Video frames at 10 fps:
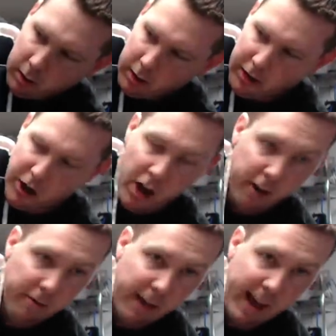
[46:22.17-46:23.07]
none of
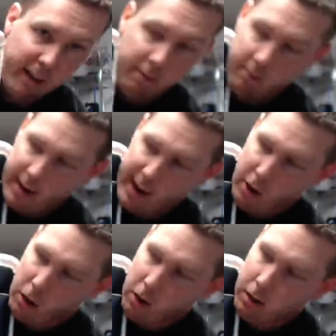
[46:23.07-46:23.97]
that at
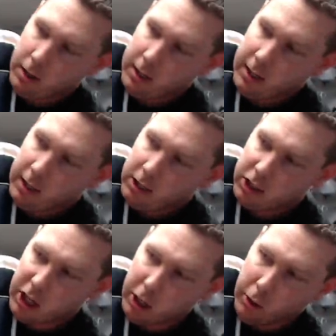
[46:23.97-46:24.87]
all.
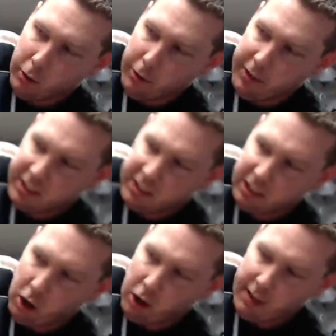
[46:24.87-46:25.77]
So this is
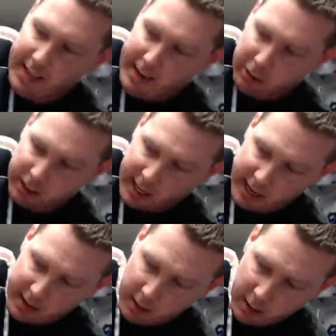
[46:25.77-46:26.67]
on the outside
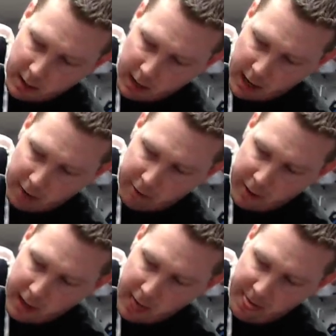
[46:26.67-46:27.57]
of
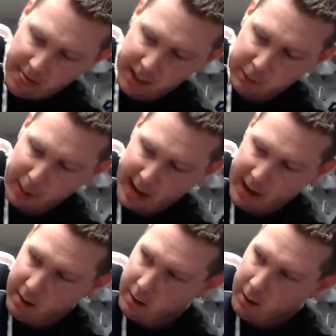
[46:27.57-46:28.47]
this pad
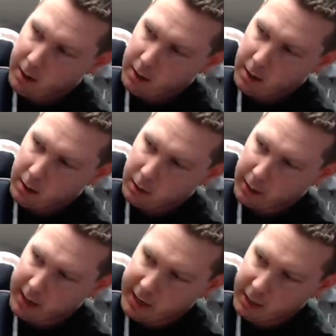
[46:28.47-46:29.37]
right
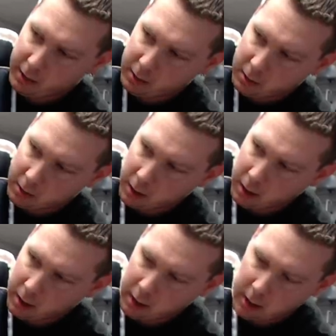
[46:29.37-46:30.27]
here.
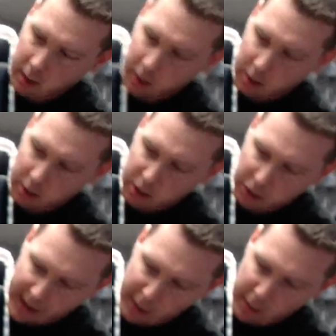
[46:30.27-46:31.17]
So
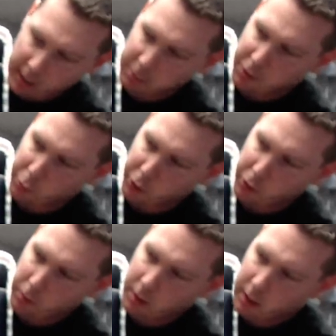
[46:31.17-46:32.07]
now it comes through.
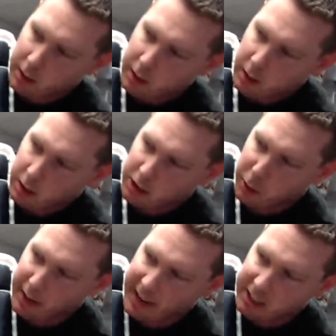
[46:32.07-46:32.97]
So it
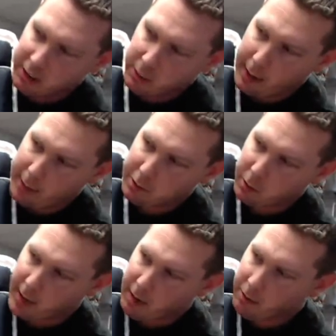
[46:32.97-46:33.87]
nicely wraps around.